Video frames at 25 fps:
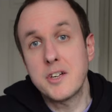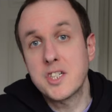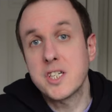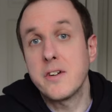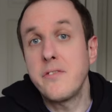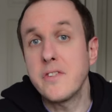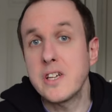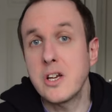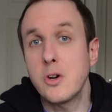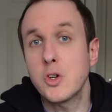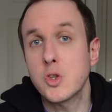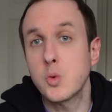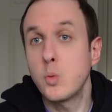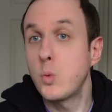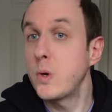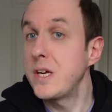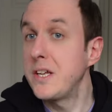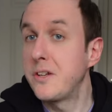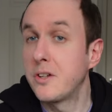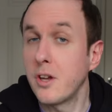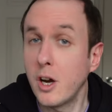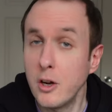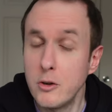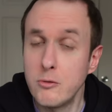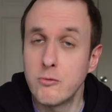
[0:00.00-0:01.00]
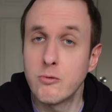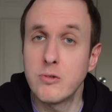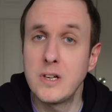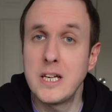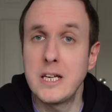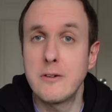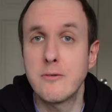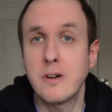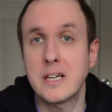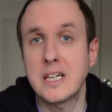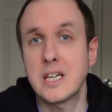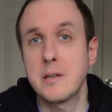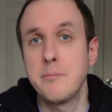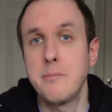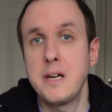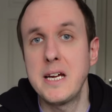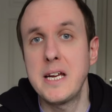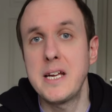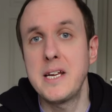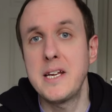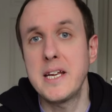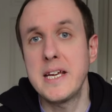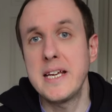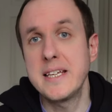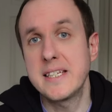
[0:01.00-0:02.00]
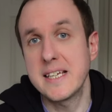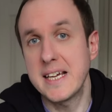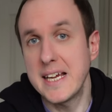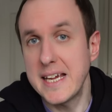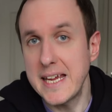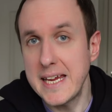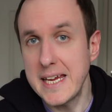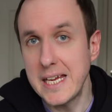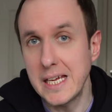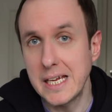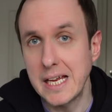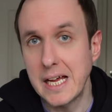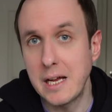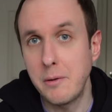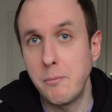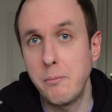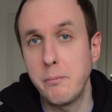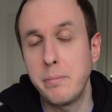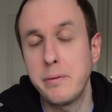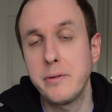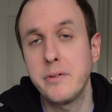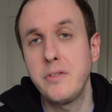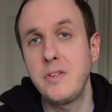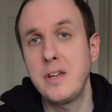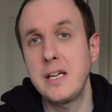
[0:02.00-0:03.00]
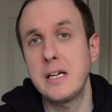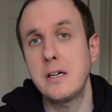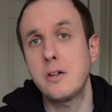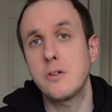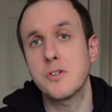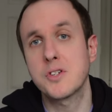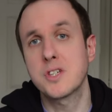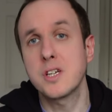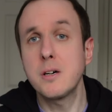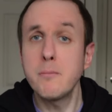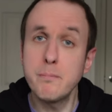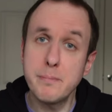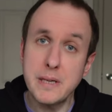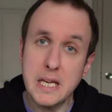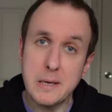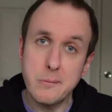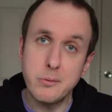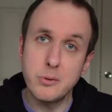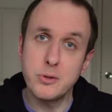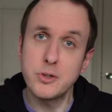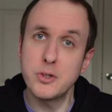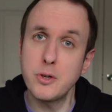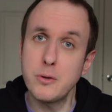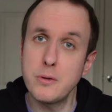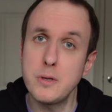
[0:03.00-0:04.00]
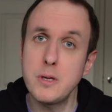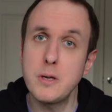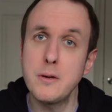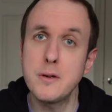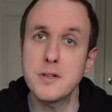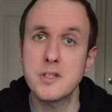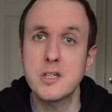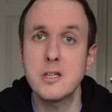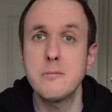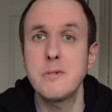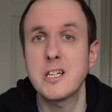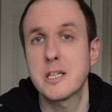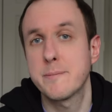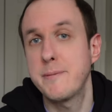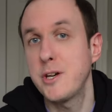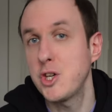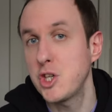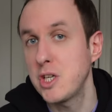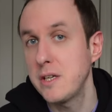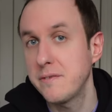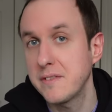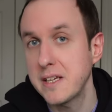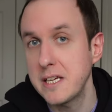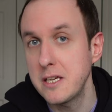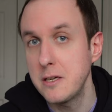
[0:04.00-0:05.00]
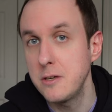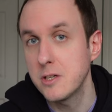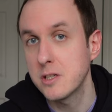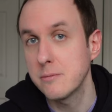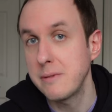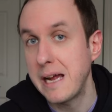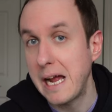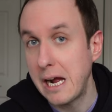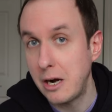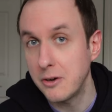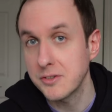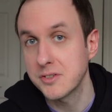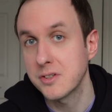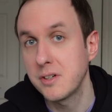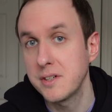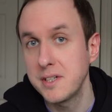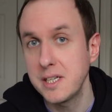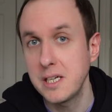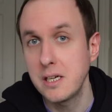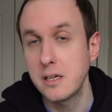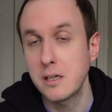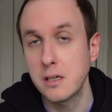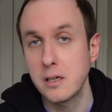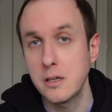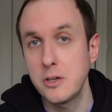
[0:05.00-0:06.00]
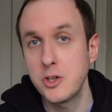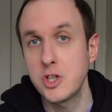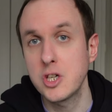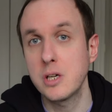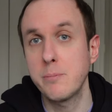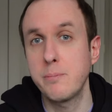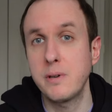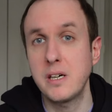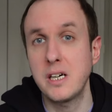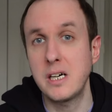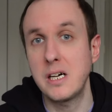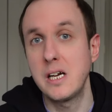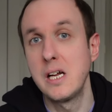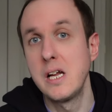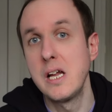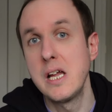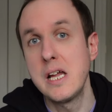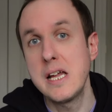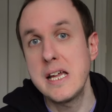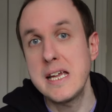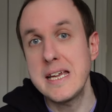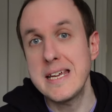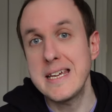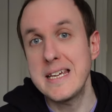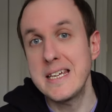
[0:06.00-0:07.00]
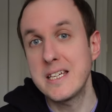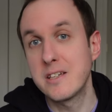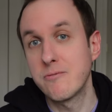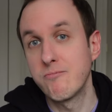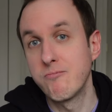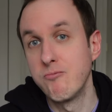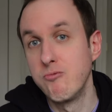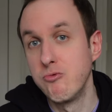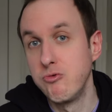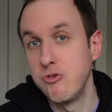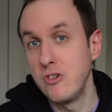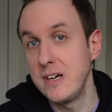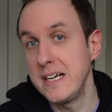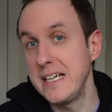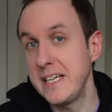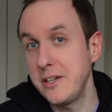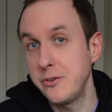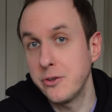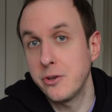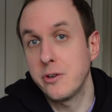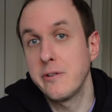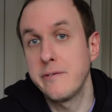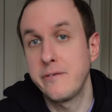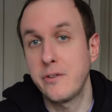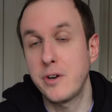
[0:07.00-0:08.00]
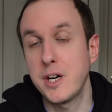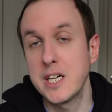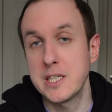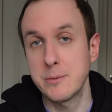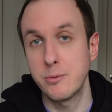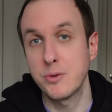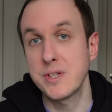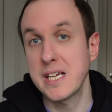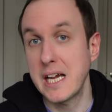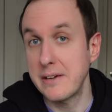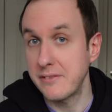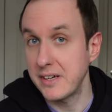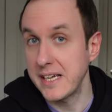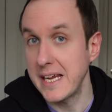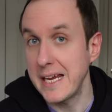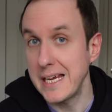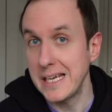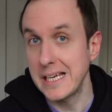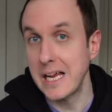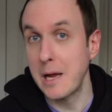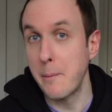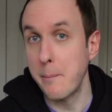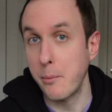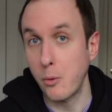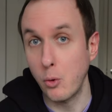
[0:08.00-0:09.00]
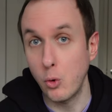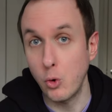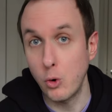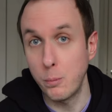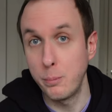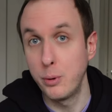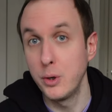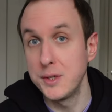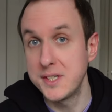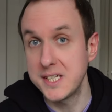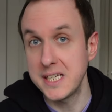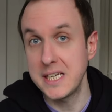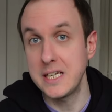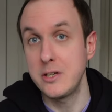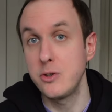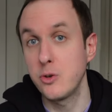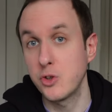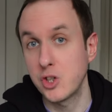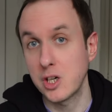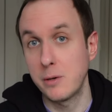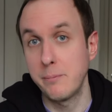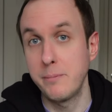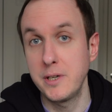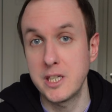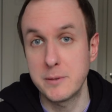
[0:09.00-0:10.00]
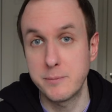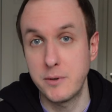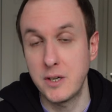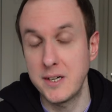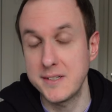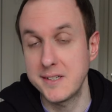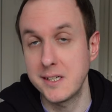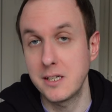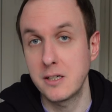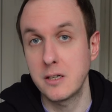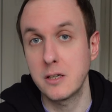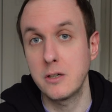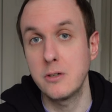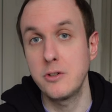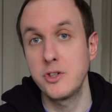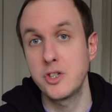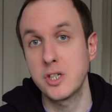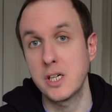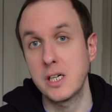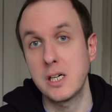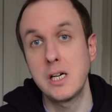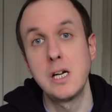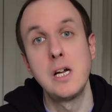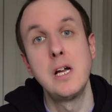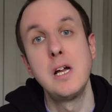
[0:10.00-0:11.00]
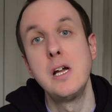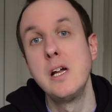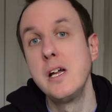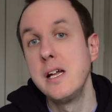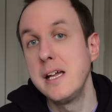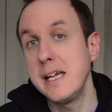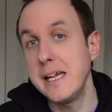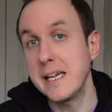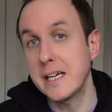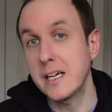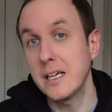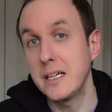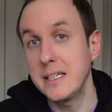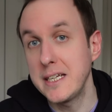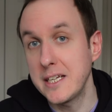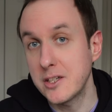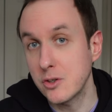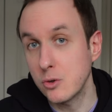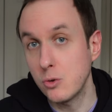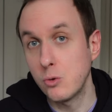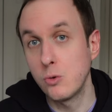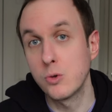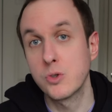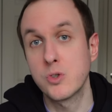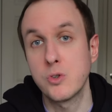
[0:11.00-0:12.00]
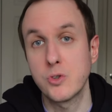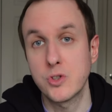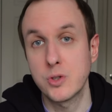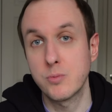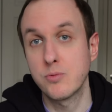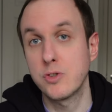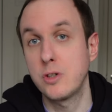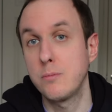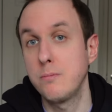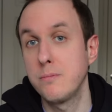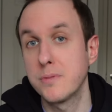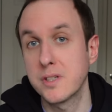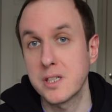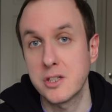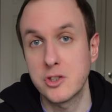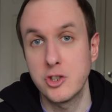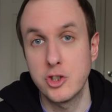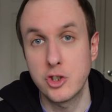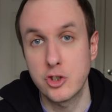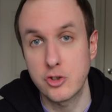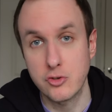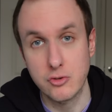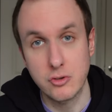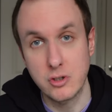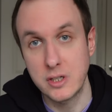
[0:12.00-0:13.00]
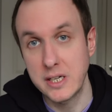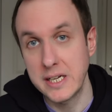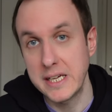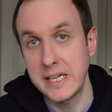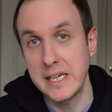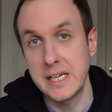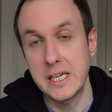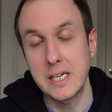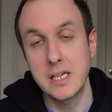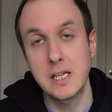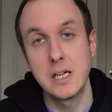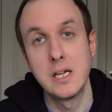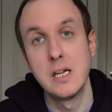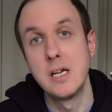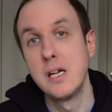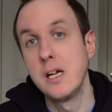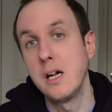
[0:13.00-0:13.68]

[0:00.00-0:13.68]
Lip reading: something else we don't really recommend is a heat lamp. Now, some people do use them, especially if they use them outside the enclosure, but it is really not advisable to have a heat lamp or put it in your jumping spider's enclosure. It can lead to all sorts of problems such as drying,